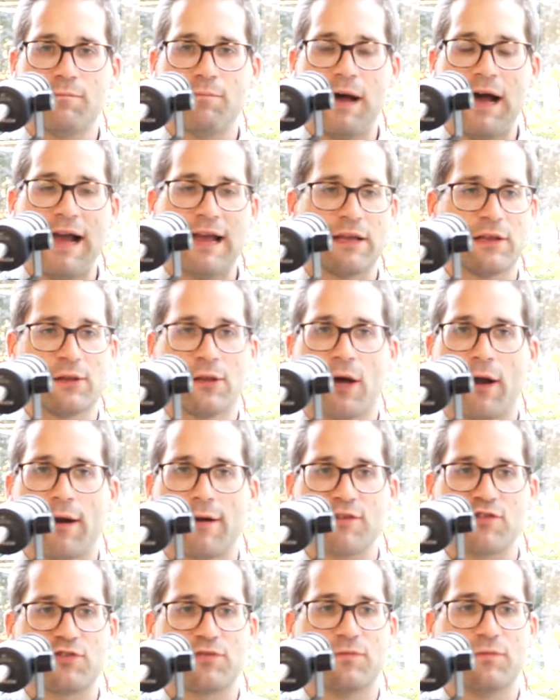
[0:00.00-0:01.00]
by and
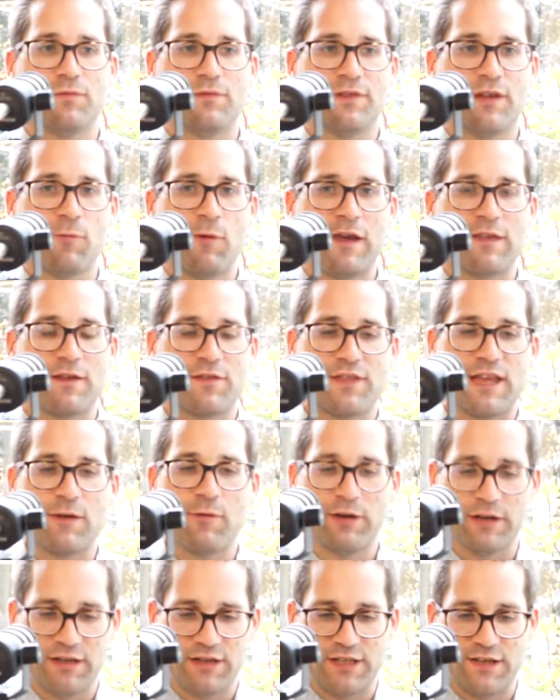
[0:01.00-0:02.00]
large, the way that they
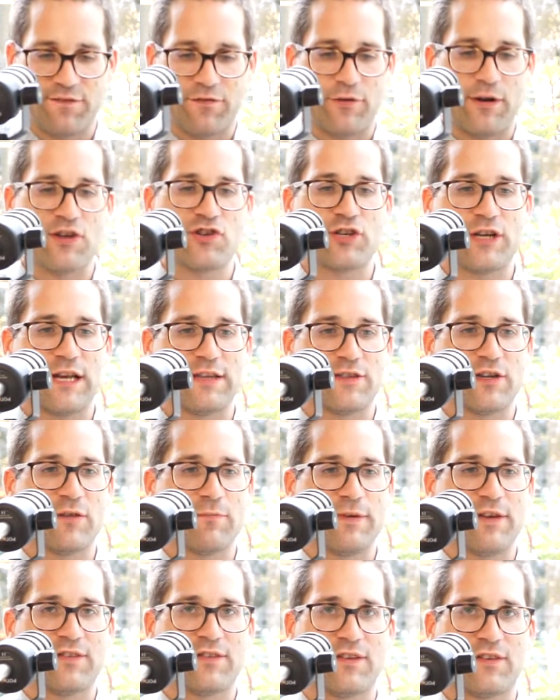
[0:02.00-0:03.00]
want to differentiate
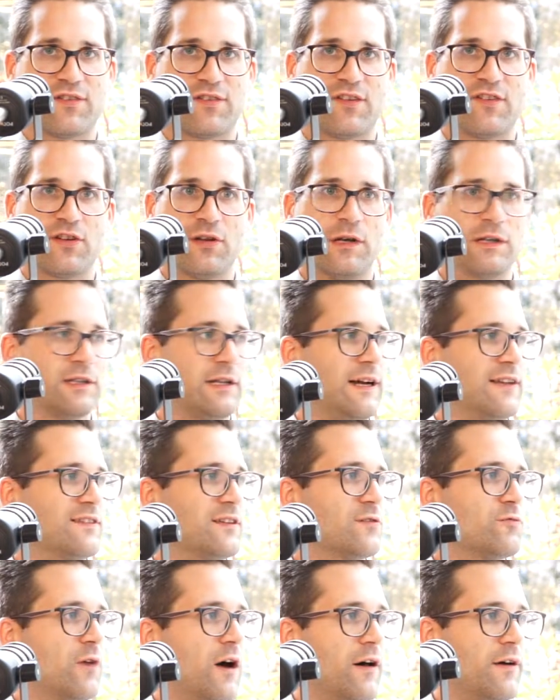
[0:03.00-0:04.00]
their business is along the
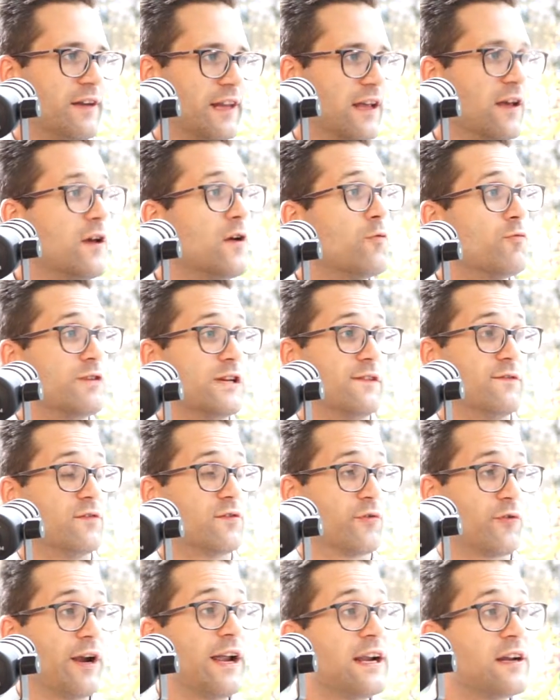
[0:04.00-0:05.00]
lines of quality. We
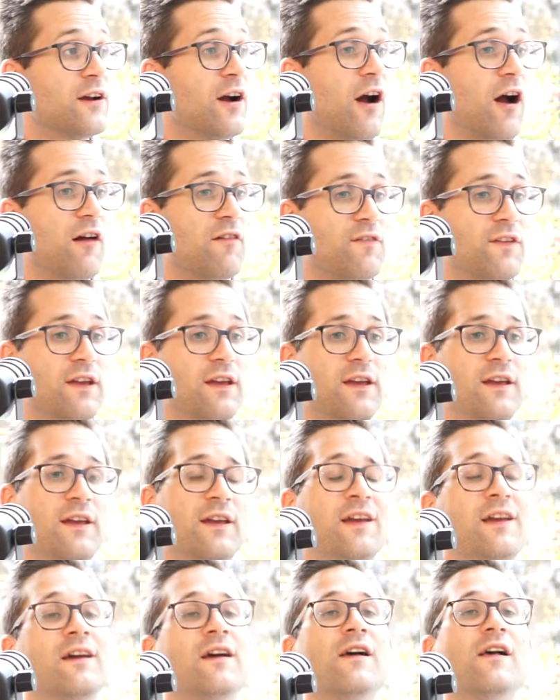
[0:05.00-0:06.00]
have great
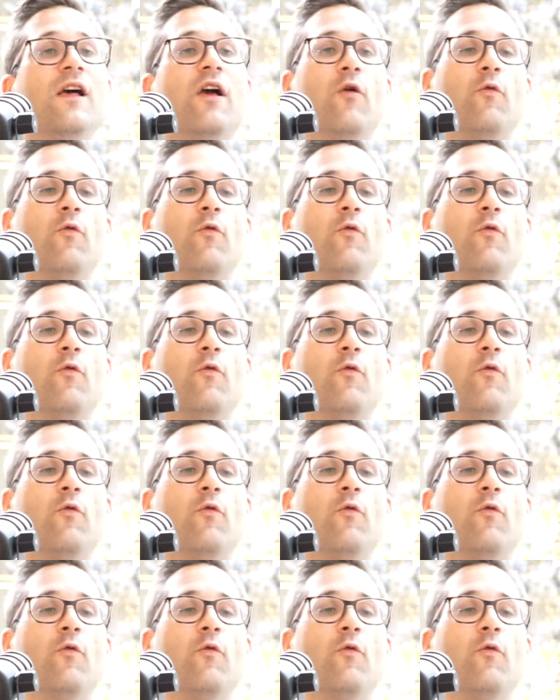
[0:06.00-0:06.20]
coffee.